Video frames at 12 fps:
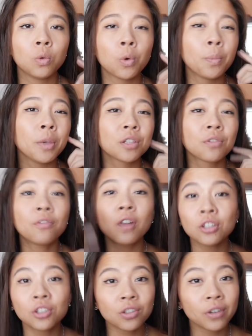You won't be as
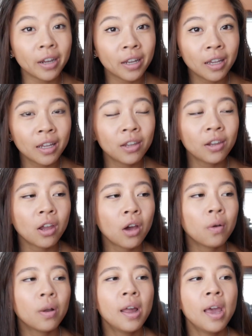frustrated, you
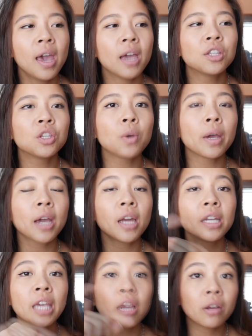know? And so I
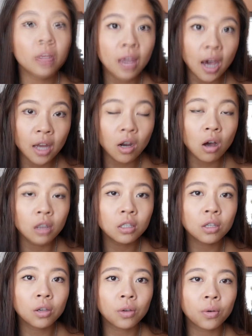kind of carried that
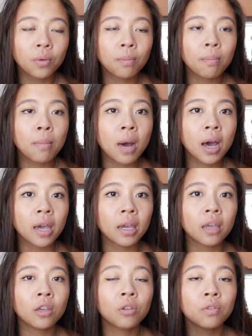onto my
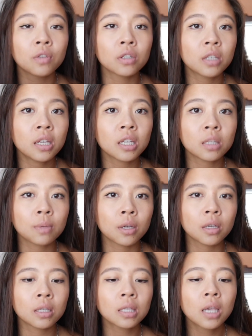university
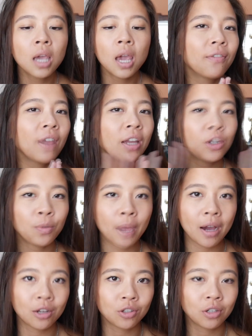experience. Find your
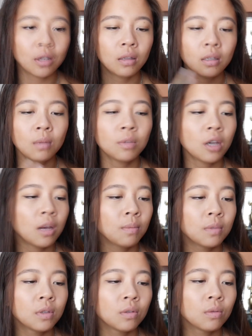passion.
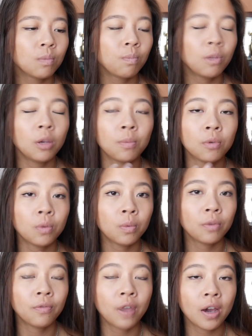Sometimes people
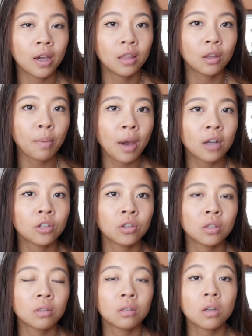would find their
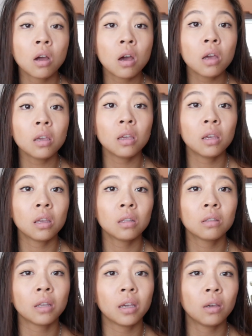passions not
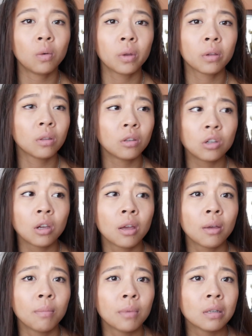in like going to the
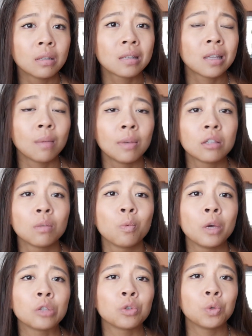gym and slamming some
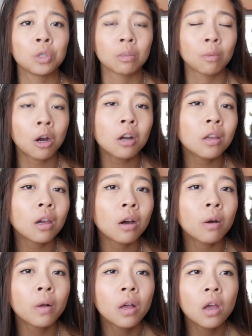weights or doing some
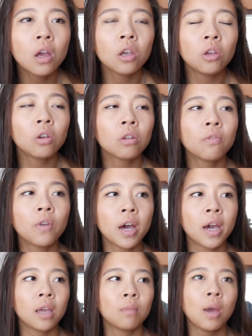cardio. You could
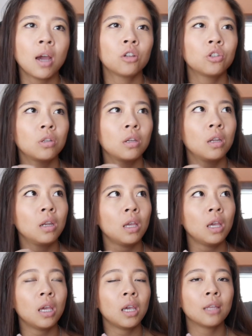find passion
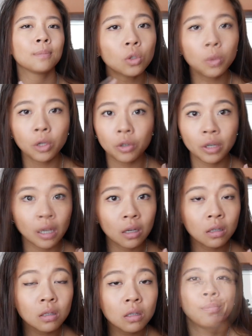in doing your
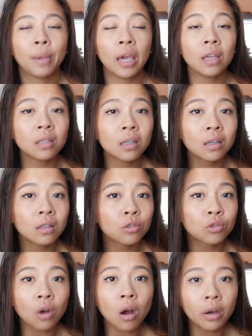nails, painting,
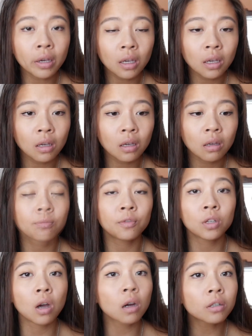drawing,
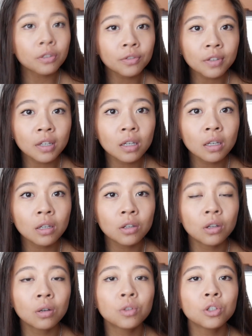photography, you
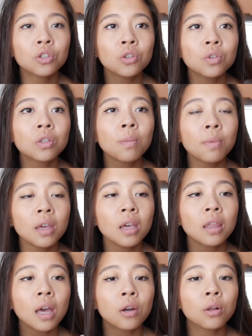know, just do
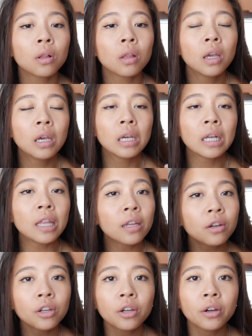something that'll
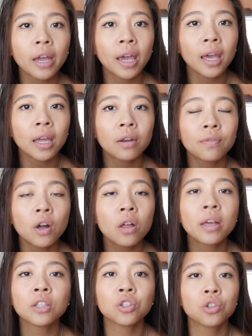clear your head of
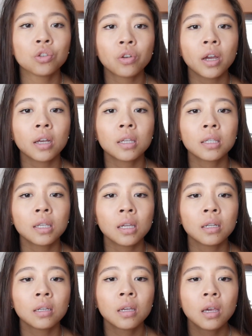all that stress.
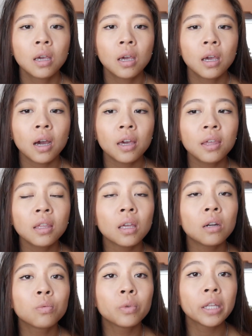And I think
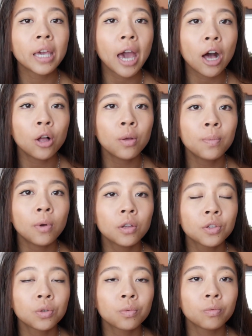that'll really help
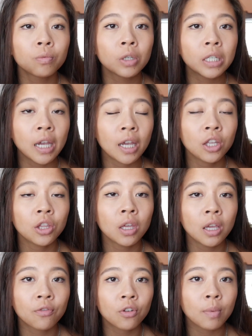also retain
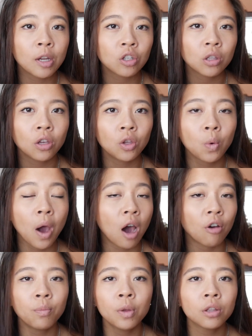the information that you
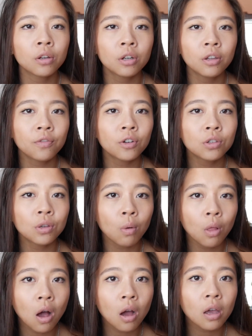have been learning for so
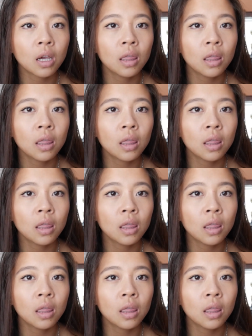long.